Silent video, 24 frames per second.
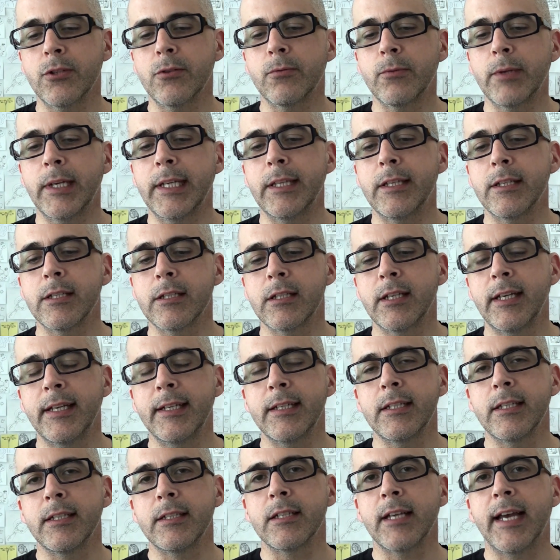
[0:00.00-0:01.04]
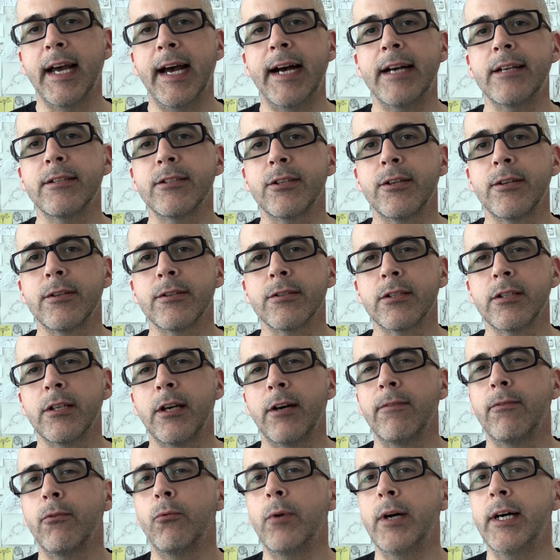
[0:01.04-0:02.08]
just read the sentence. Ask
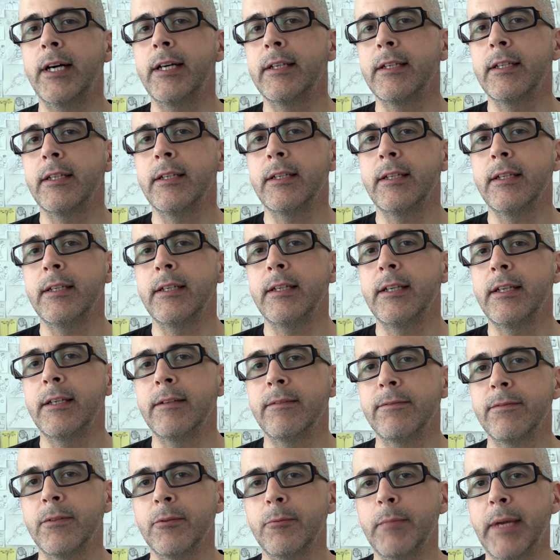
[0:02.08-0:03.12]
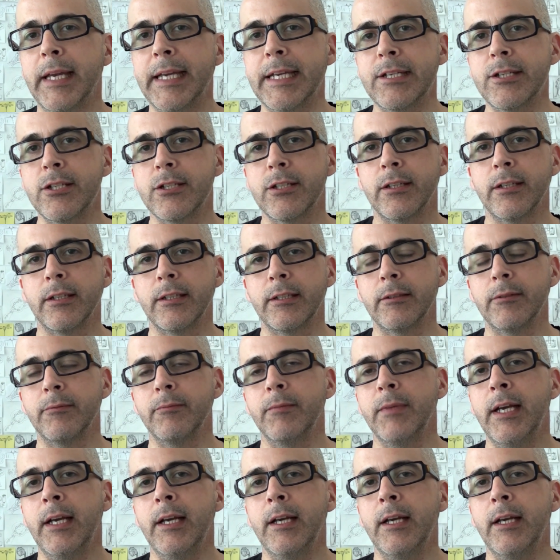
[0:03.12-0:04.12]
yourself, what information